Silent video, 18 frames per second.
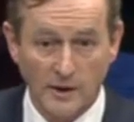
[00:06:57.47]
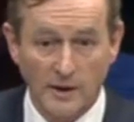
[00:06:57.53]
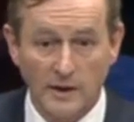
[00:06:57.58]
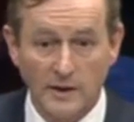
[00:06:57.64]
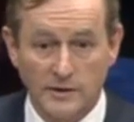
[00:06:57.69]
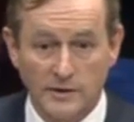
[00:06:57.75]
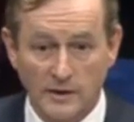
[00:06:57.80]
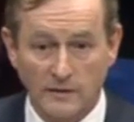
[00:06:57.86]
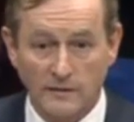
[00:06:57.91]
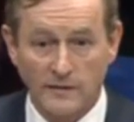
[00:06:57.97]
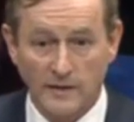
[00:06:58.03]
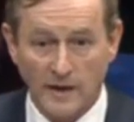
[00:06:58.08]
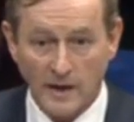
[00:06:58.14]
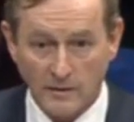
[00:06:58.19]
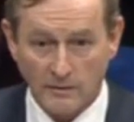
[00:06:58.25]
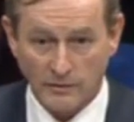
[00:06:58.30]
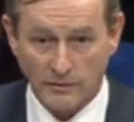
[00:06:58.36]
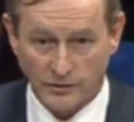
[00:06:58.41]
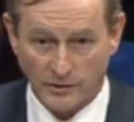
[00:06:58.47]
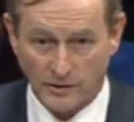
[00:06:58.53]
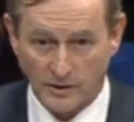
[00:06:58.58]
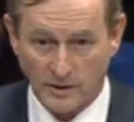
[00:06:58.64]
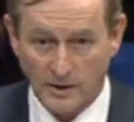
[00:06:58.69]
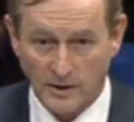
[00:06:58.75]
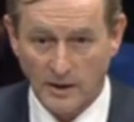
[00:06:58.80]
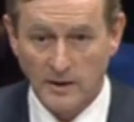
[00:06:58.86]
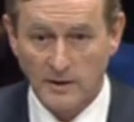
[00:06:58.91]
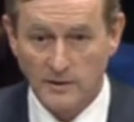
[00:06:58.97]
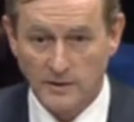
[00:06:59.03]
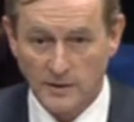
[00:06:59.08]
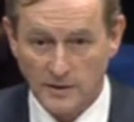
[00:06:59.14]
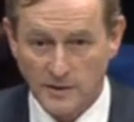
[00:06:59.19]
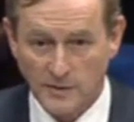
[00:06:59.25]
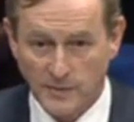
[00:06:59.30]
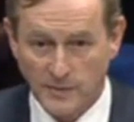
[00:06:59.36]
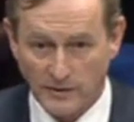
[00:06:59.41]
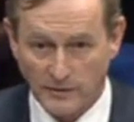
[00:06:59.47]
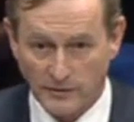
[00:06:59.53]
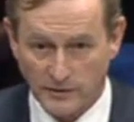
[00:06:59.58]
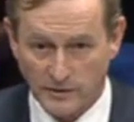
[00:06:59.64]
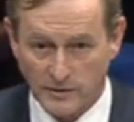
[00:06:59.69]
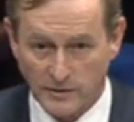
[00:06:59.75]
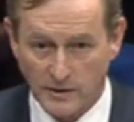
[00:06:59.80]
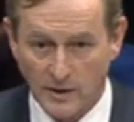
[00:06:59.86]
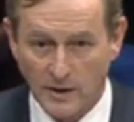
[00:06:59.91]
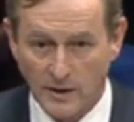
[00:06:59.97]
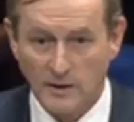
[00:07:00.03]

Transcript: instead of languishing in a dispirited,